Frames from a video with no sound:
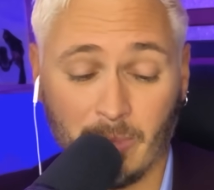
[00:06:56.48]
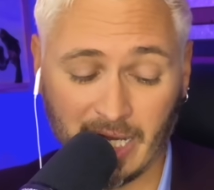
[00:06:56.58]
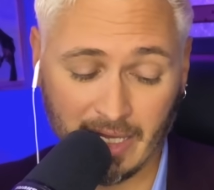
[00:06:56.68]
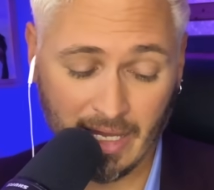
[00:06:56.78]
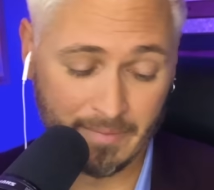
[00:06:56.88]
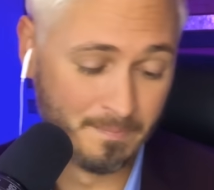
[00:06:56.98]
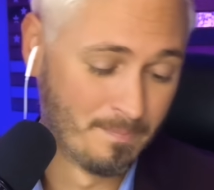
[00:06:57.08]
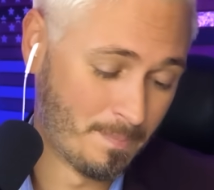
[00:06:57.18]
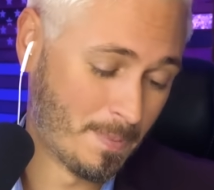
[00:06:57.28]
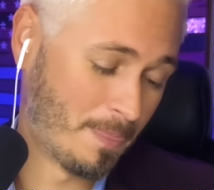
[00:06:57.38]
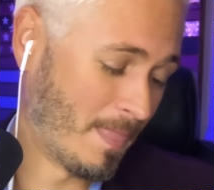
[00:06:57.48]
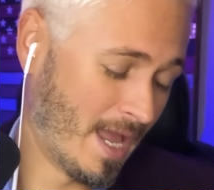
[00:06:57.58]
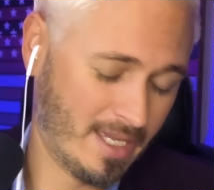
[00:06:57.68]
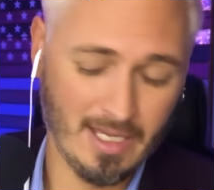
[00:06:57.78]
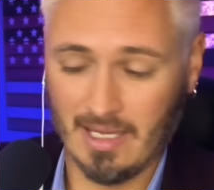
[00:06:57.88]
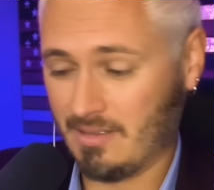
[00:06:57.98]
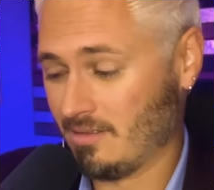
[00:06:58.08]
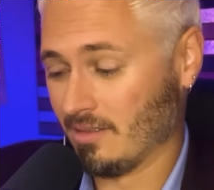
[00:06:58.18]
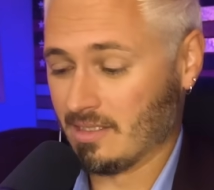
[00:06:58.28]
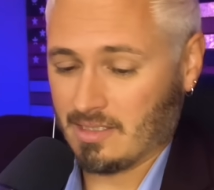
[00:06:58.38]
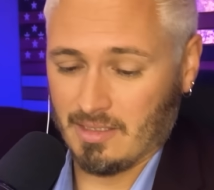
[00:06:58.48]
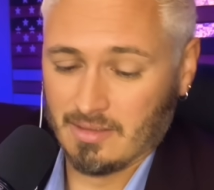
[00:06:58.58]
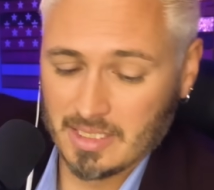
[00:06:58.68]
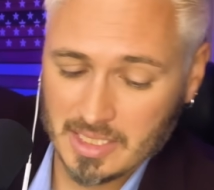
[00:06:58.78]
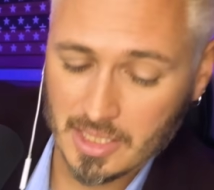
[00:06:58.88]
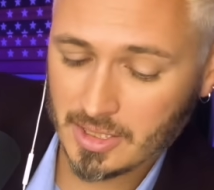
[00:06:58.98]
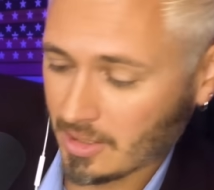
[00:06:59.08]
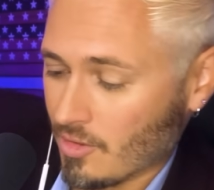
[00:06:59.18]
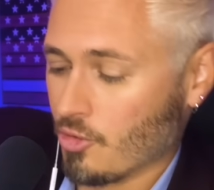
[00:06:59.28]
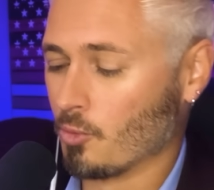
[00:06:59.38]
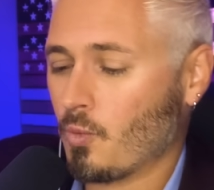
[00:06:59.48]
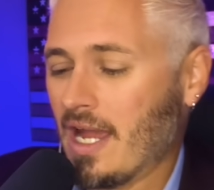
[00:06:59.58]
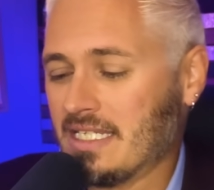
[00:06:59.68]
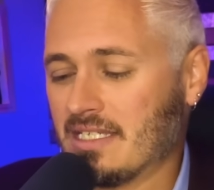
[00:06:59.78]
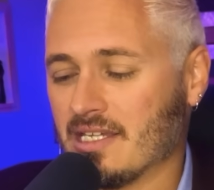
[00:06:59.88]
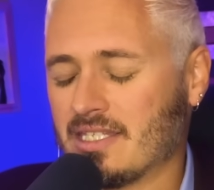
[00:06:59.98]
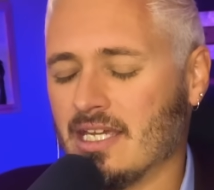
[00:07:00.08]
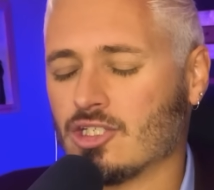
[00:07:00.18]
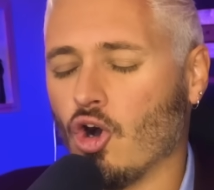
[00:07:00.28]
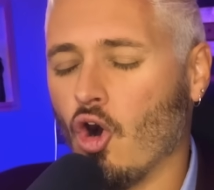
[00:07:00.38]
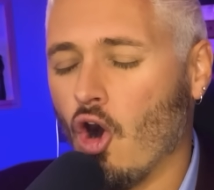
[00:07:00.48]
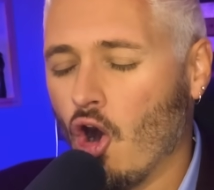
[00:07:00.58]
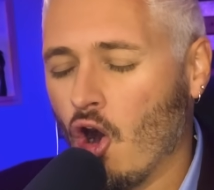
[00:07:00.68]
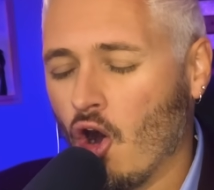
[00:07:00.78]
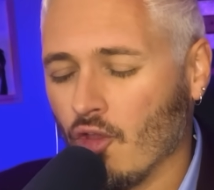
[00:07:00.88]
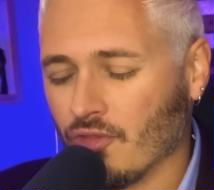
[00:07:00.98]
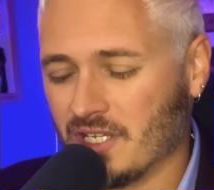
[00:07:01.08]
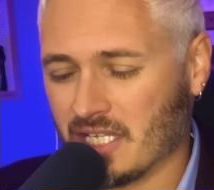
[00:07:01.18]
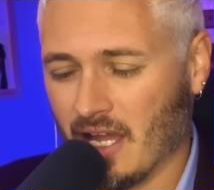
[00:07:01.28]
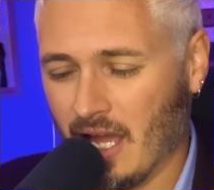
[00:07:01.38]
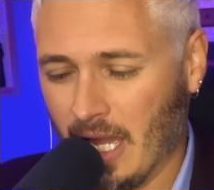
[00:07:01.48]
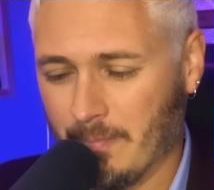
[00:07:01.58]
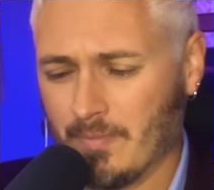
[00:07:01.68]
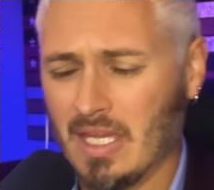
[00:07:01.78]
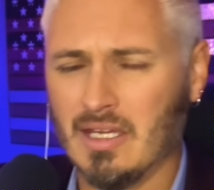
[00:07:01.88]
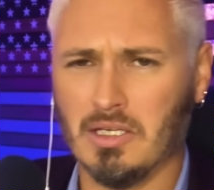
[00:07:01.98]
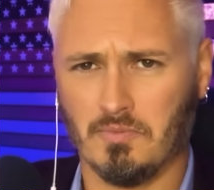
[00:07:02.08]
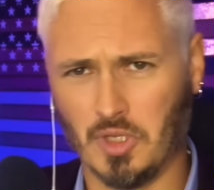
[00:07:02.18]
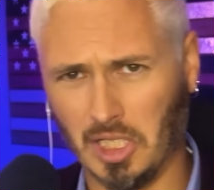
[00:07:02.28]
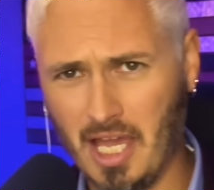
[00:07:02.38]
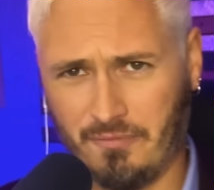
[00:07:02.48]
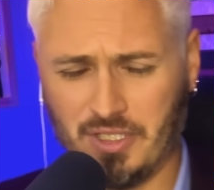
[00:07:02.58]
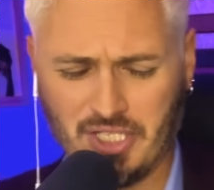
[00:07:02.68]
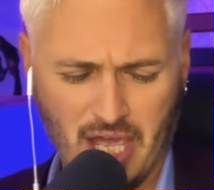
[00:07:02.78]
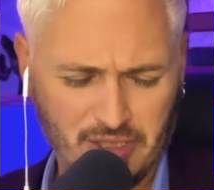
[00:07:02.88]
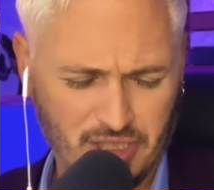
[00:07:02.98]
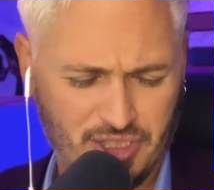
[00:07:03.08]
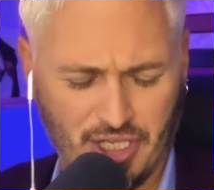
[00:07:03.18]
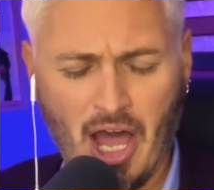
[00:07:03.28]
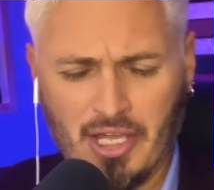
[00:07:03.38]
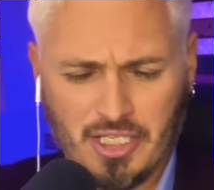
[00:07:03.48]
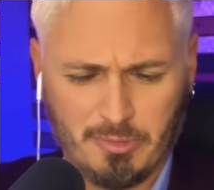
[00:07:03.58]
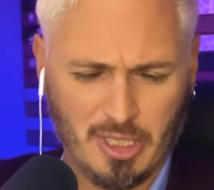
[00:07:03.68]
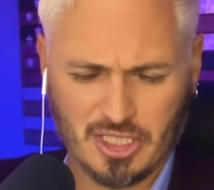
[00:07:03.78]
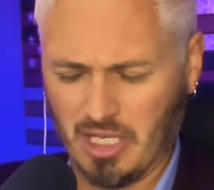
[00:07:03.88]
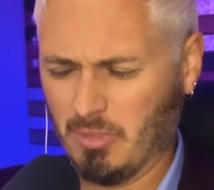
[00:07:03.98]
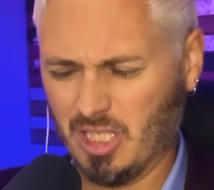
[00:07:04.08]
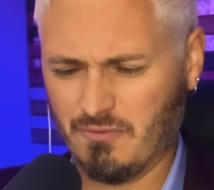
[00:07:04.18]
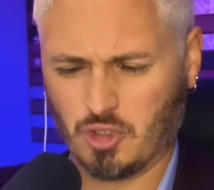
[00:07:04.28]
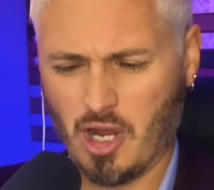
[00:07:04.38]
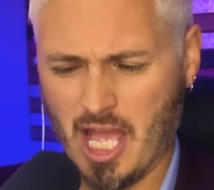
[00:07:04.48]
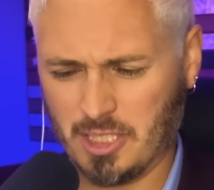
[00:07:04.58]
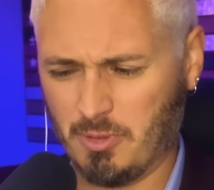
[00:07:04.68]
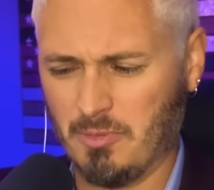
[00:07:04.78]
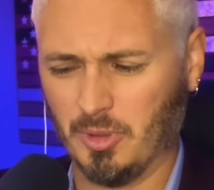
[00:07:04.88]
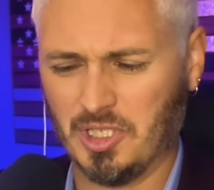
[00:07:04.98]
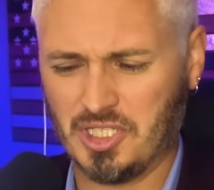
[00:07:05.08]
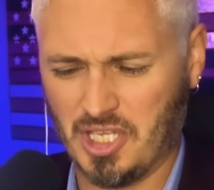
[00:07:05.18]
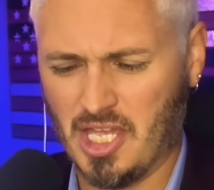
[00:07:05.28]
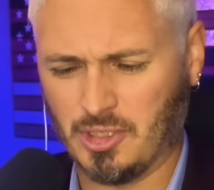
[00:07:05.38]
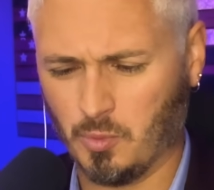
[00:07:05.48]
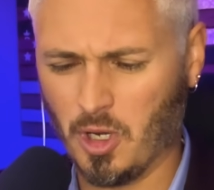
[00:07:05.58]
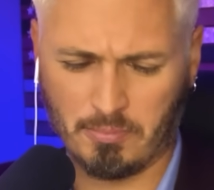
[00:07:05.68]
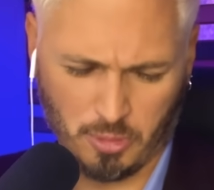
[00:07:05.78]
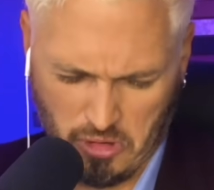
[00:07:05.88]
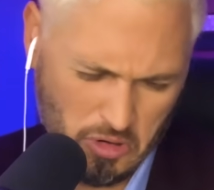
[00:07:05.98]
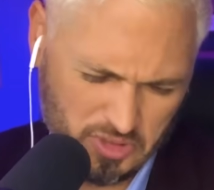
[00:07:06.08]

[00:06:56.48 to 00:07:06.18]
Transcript: my God. I can't. Like, th- this is the right does this all the time. The left is anti science because they believe trans people exist. We're pro